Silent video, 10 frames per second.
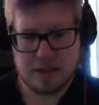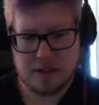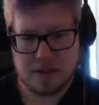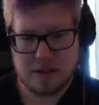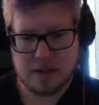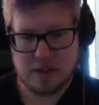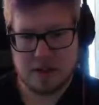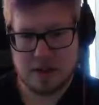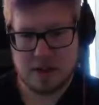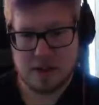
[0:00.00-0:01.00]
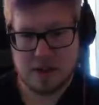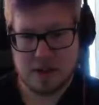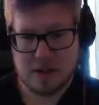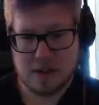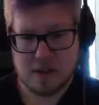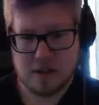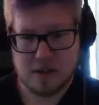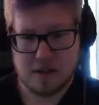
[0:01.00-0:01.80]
Nobody speaks.